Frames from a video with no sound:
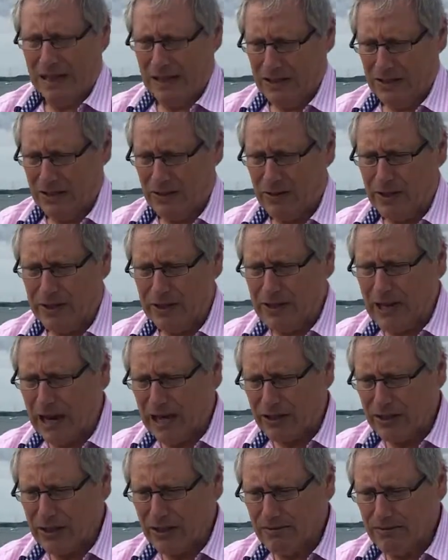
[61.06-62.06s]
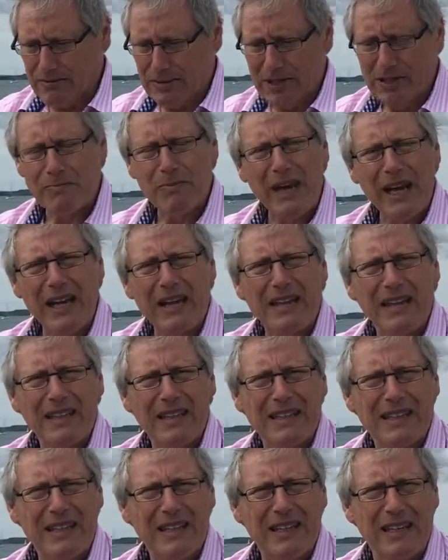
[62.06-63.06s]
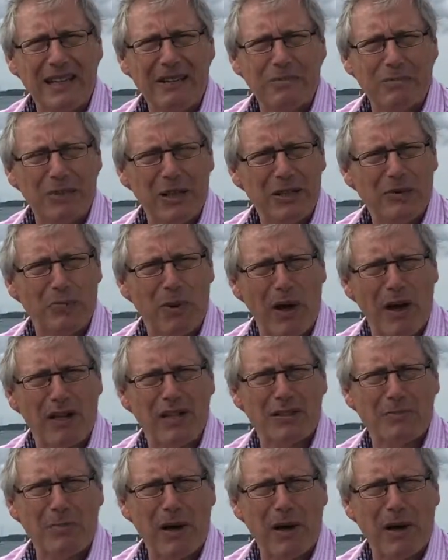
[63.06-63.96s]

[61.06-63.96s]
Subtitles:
So the detection is made, it is passed